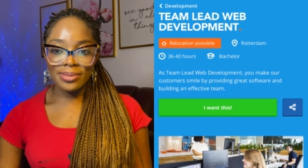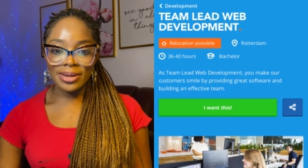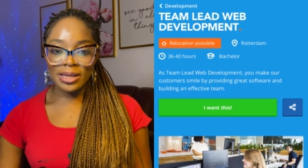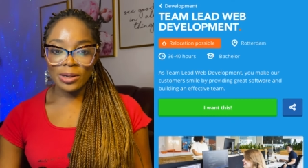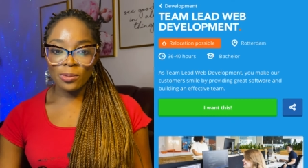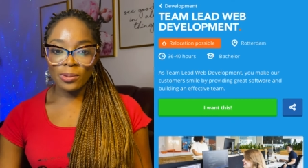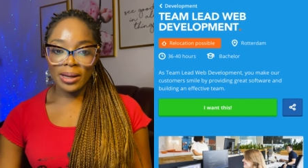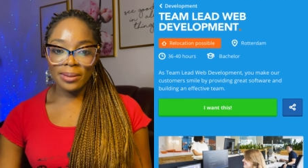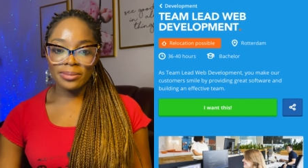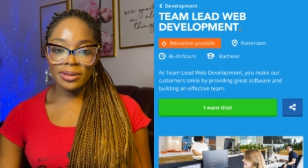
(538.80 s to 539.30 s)
lead
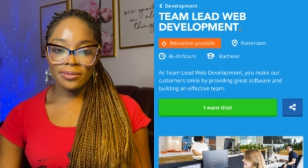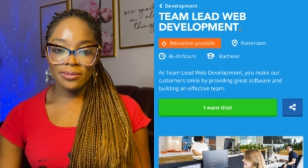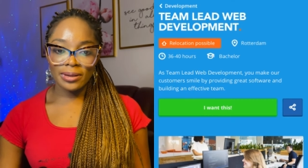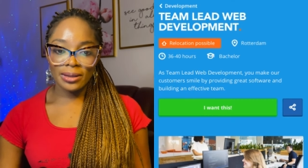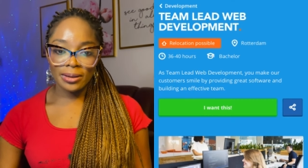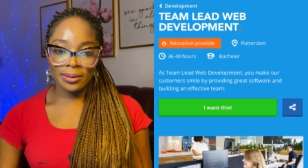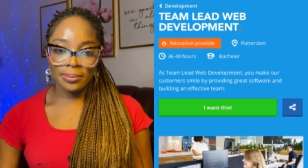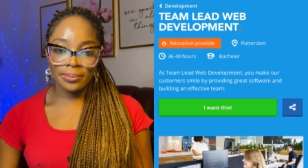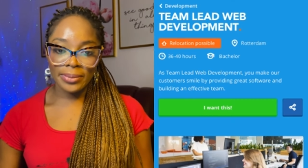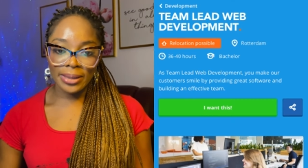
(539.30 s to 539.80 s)
web
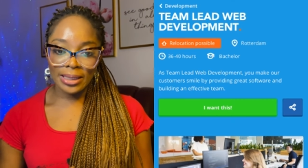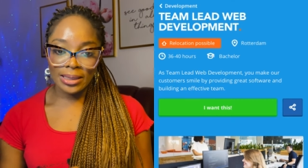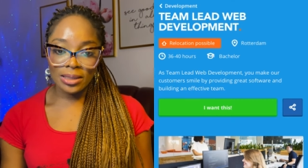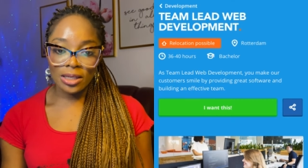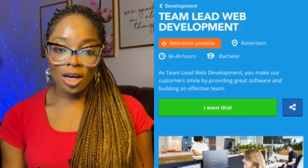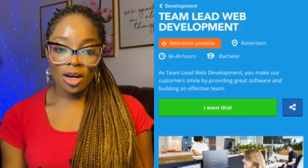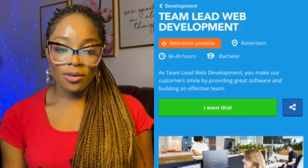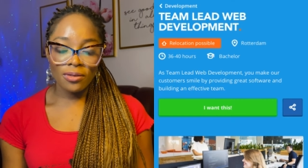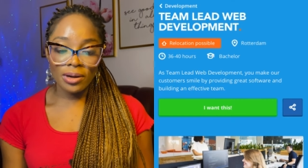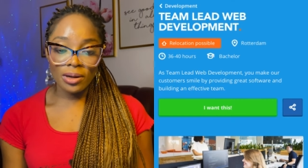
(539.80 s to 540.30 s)
development,
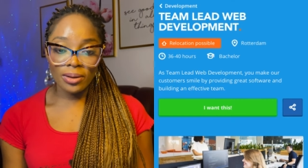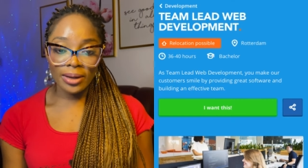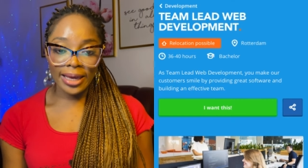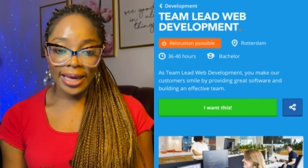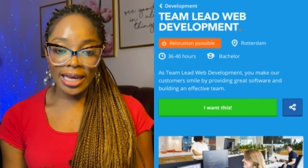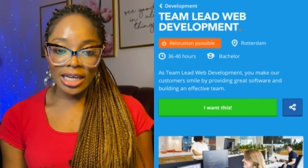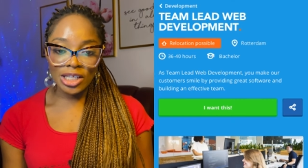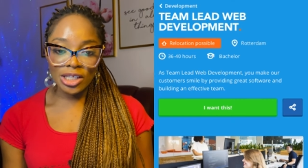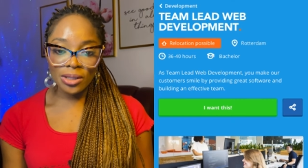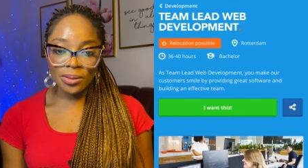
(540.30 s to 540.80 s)

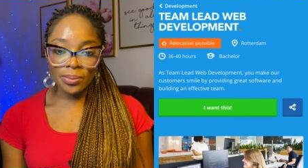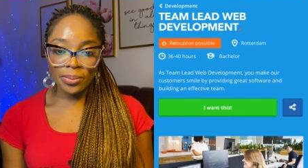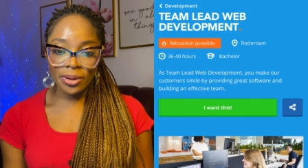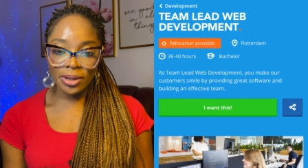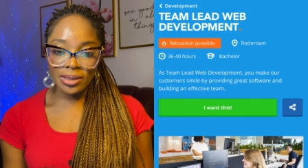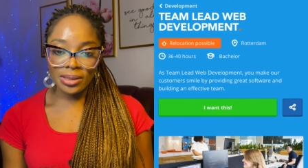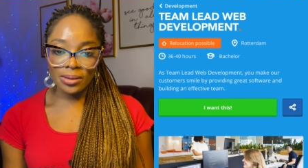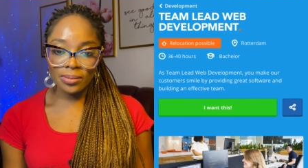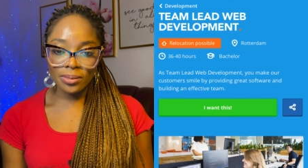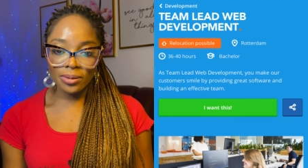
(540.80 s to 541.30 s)
relocation
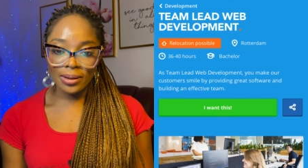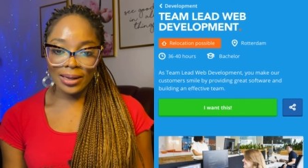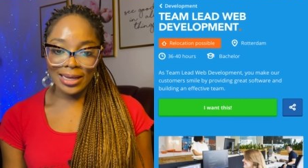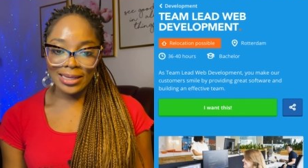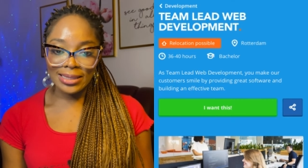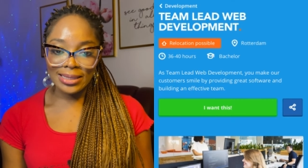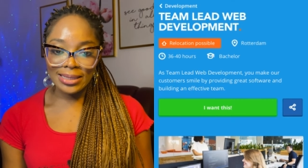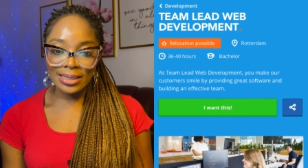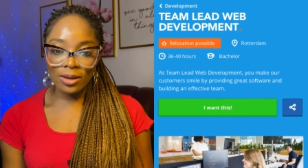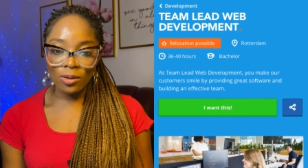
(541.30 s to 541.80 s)
possible.
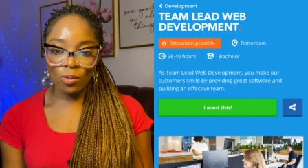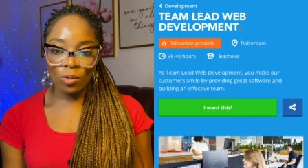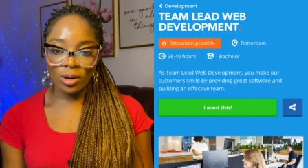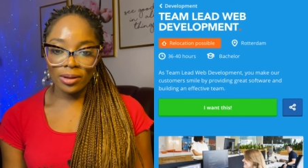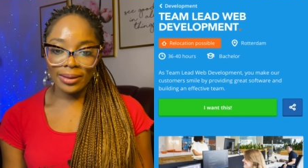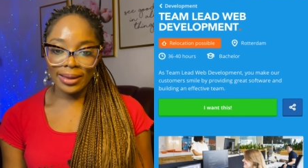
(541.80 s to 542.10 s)
Let's see what